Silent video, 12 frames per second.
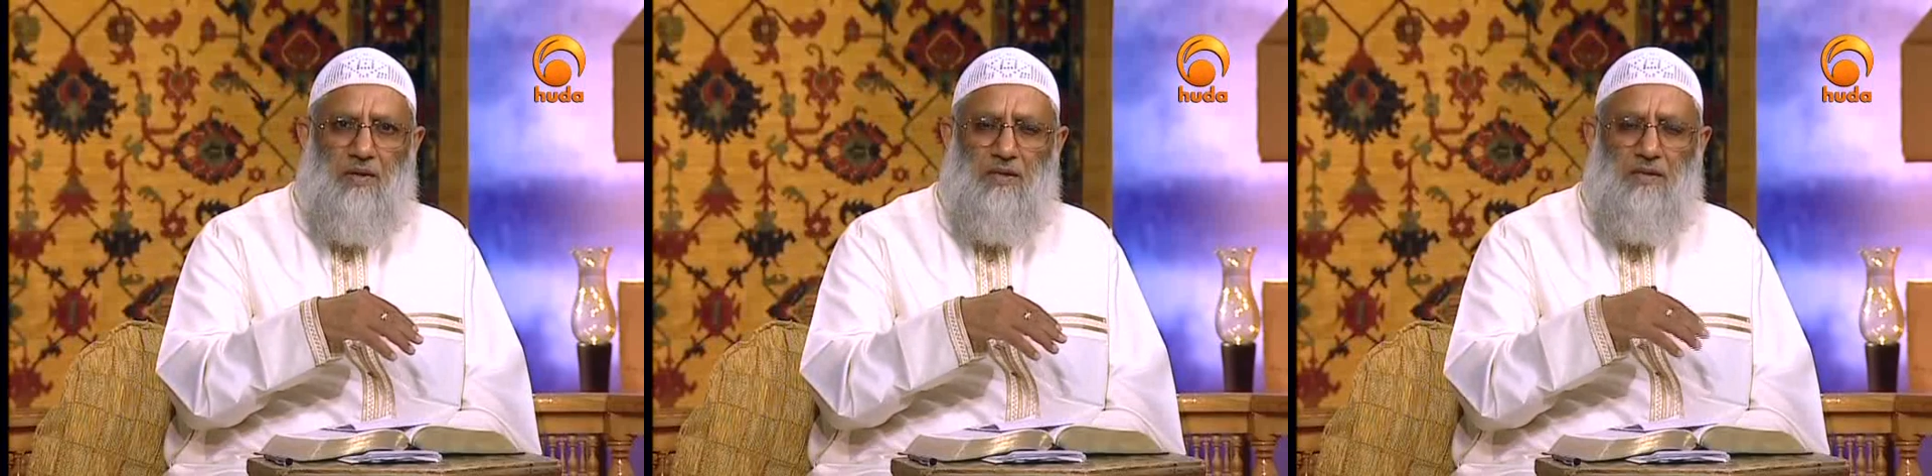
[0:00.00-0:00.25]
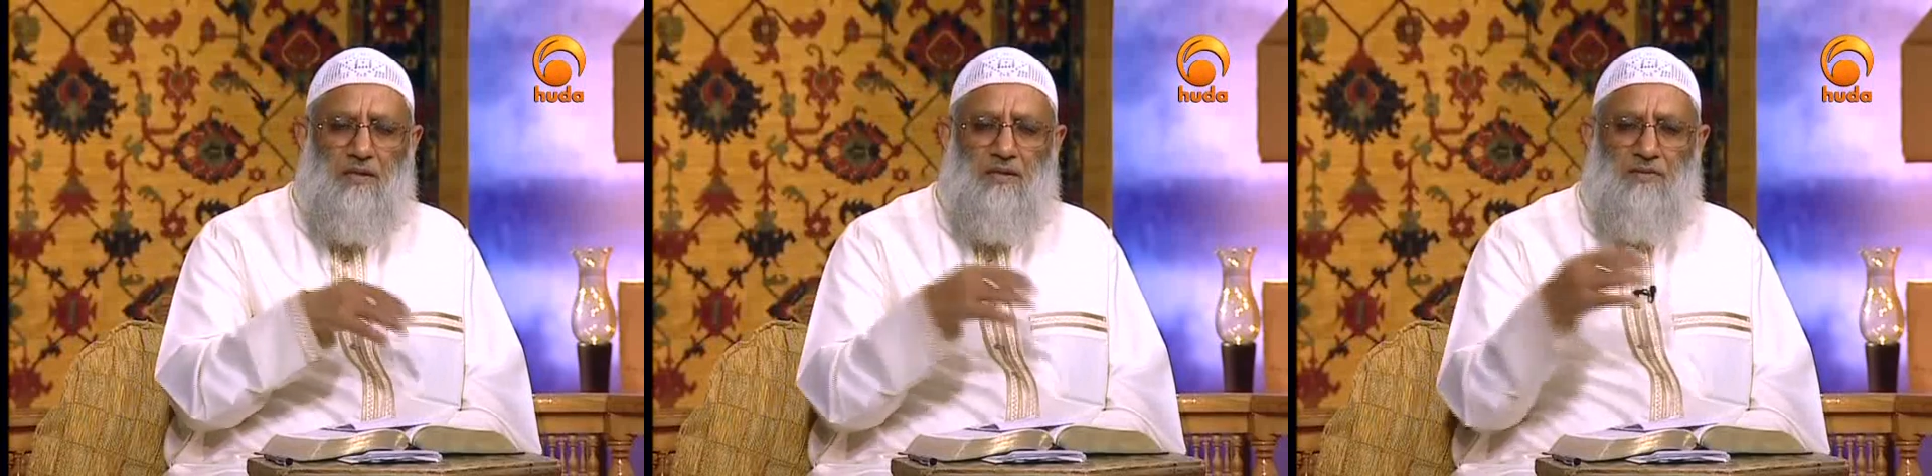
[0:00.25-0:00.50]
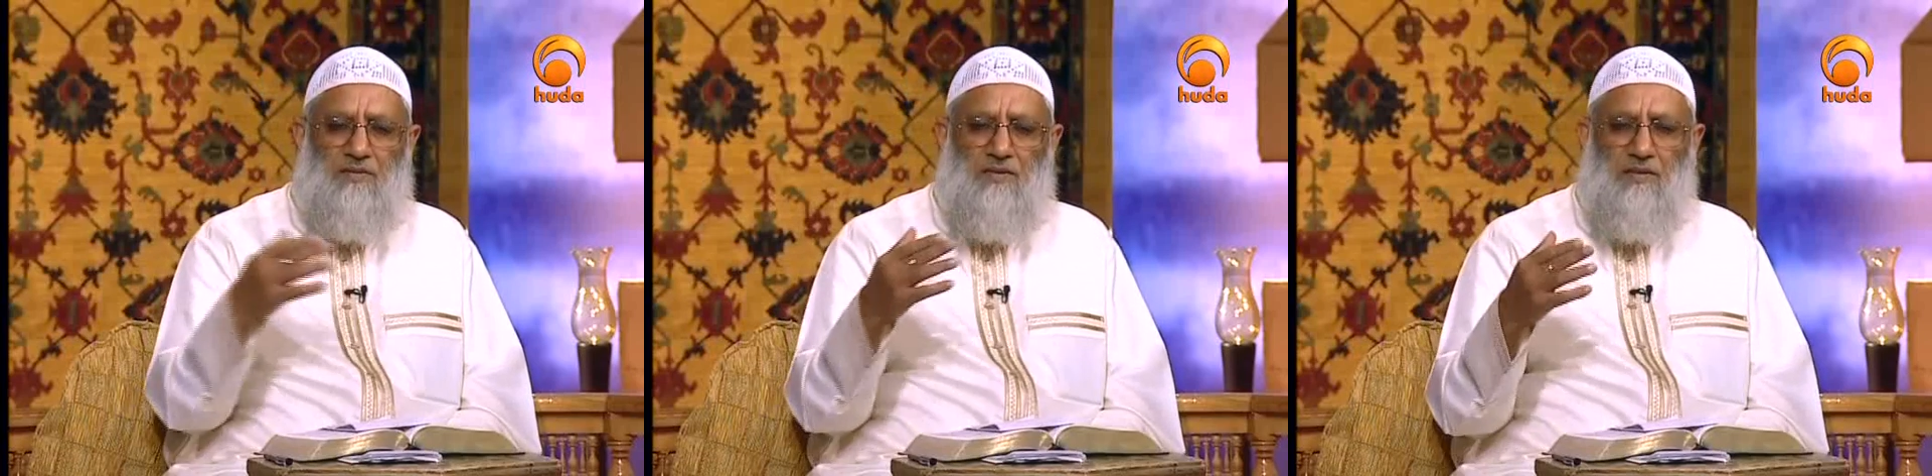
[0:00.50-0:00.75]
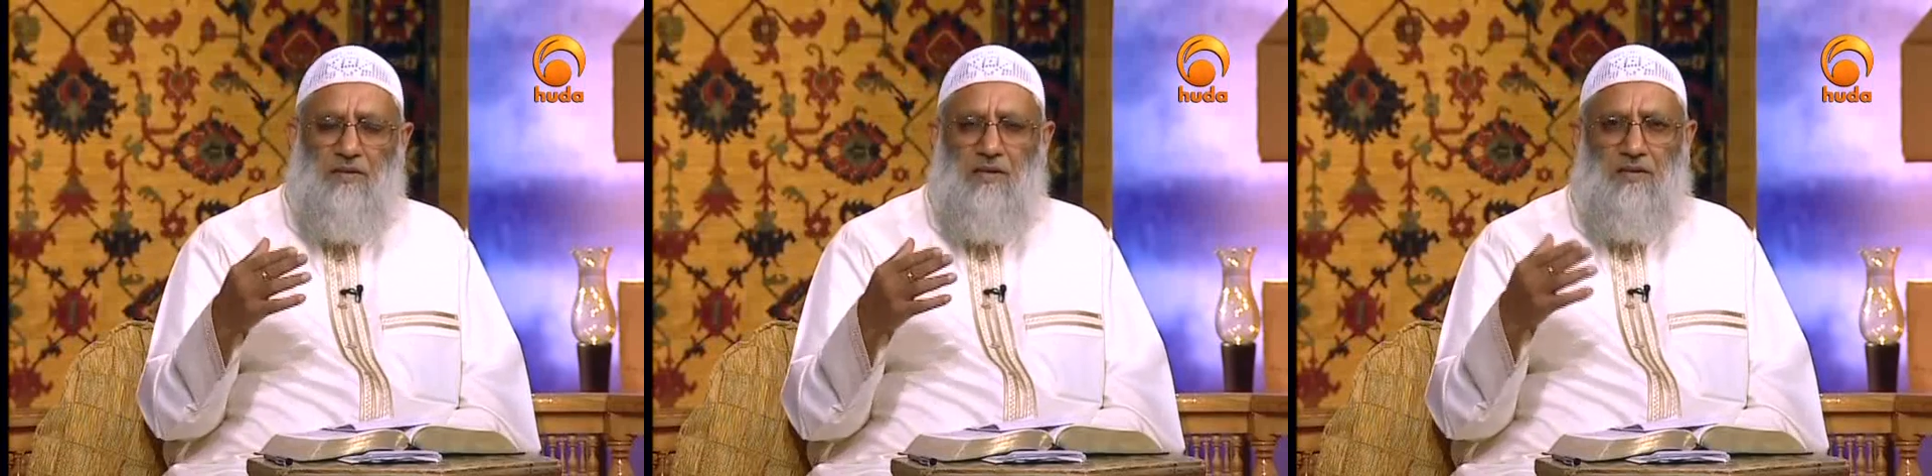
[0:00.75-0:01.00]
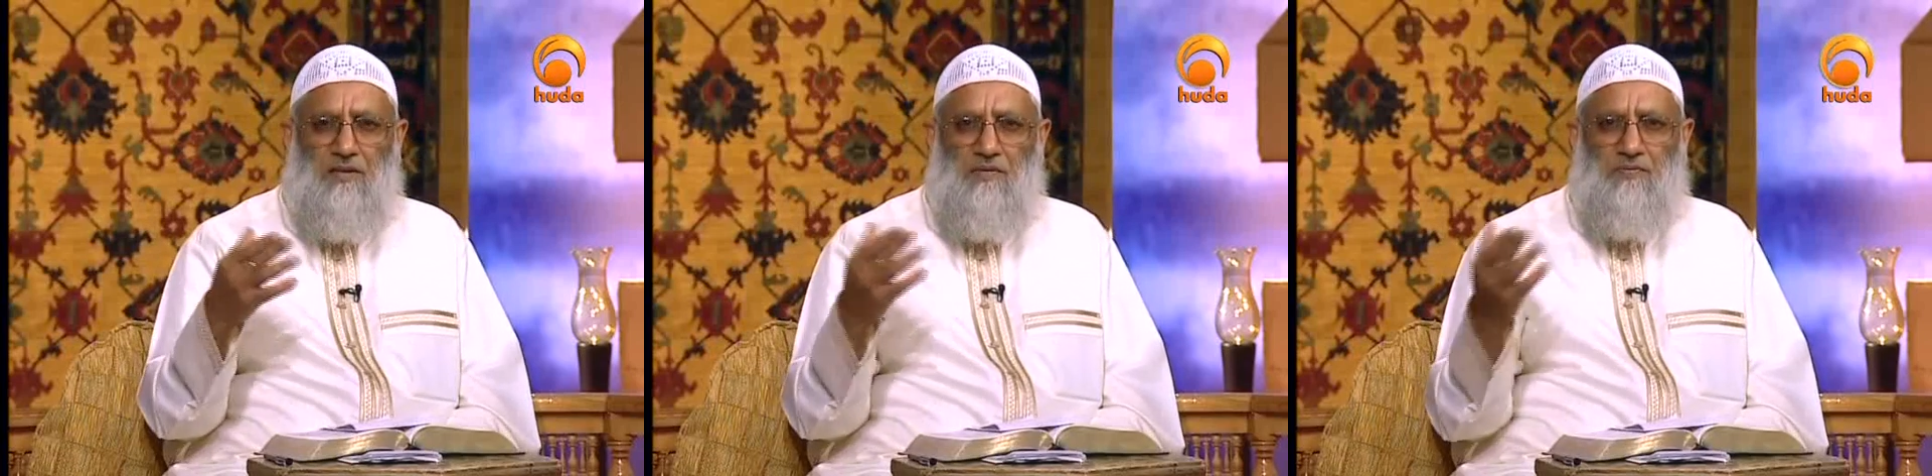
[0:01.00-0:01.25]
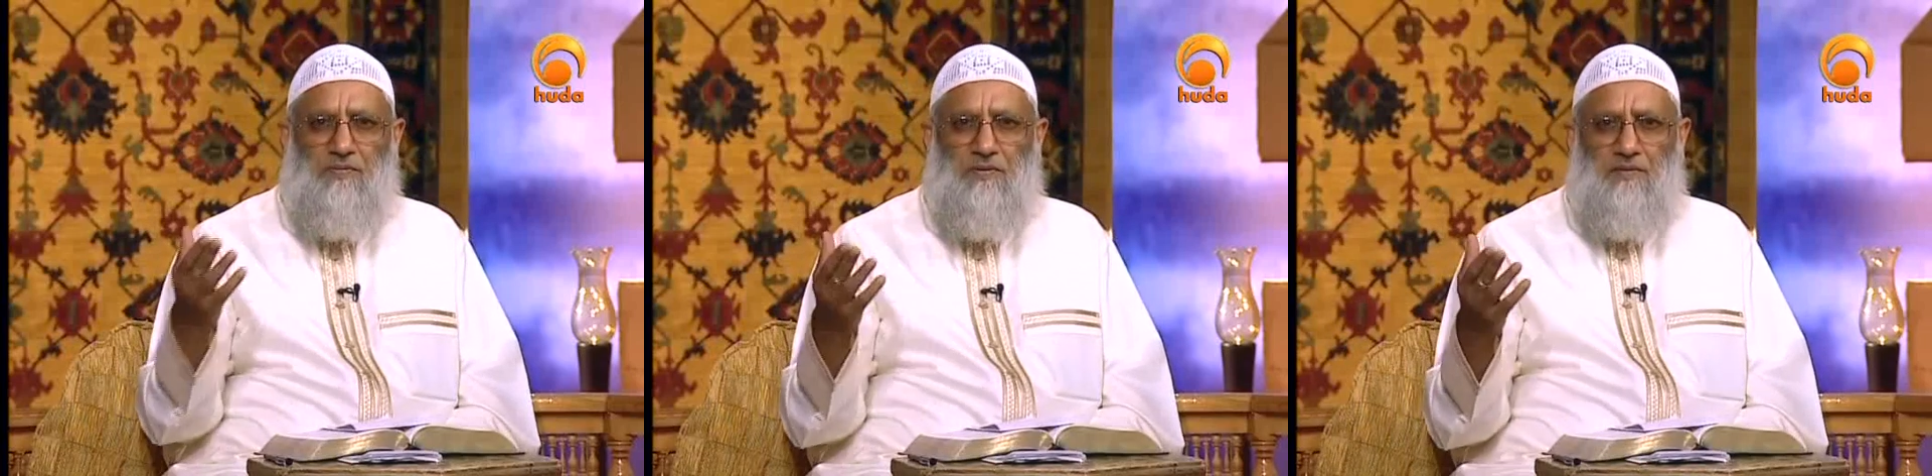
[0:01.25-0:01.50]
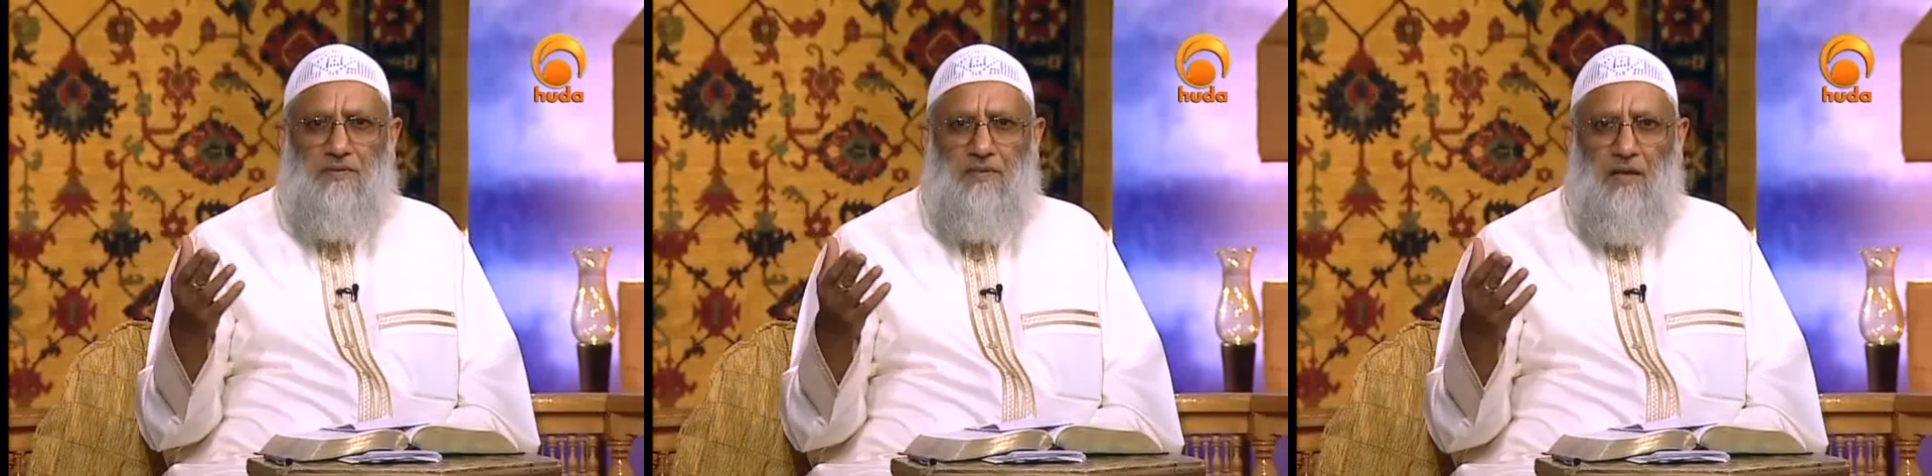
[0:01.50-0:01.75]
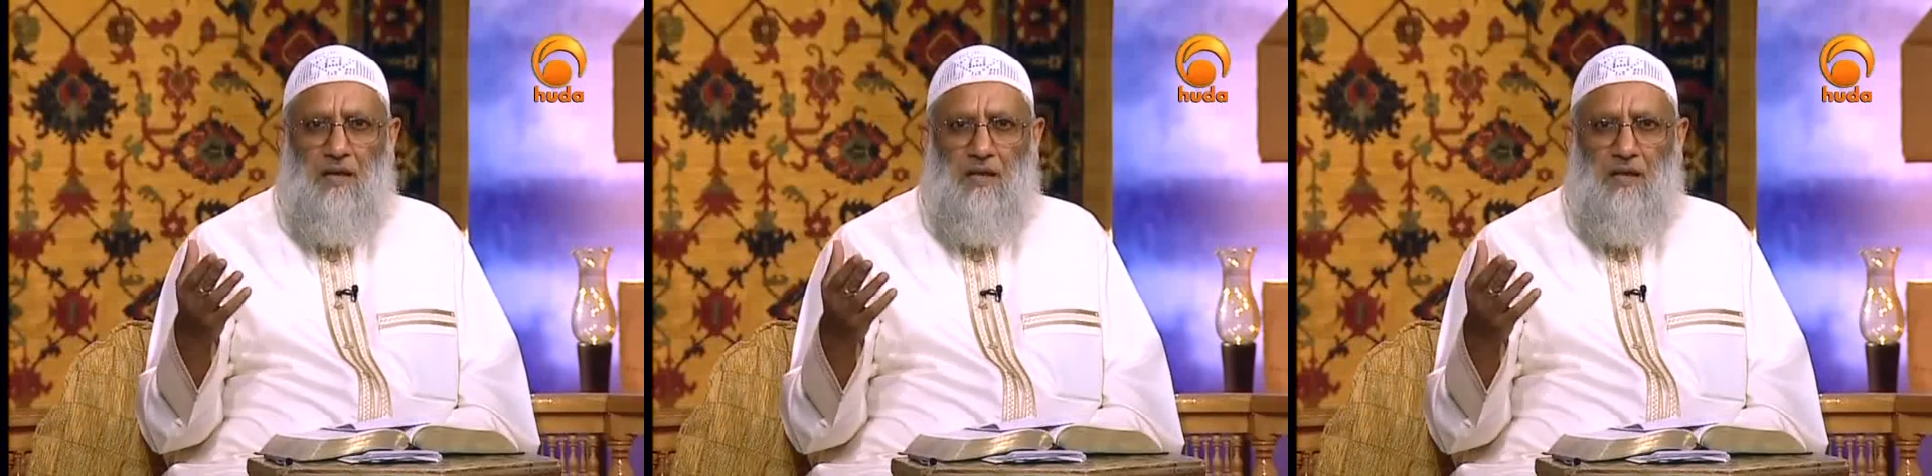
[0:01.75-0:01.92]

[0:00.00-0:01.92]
but there is a great difference,